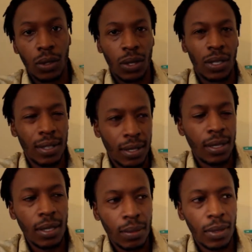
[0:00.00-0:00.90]
So you can
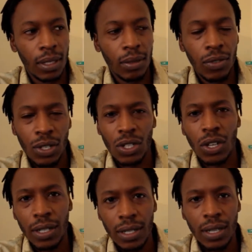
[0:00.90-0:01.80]
see them in different
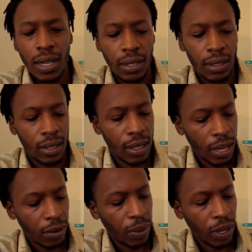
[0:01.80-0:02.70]
charts, and they
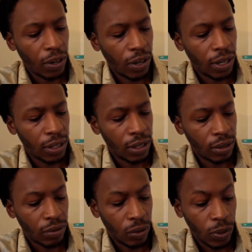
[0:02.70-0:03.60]
appear in
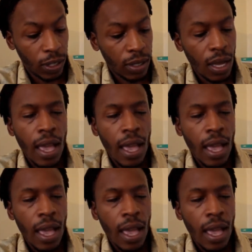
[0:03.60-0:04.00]
different ways.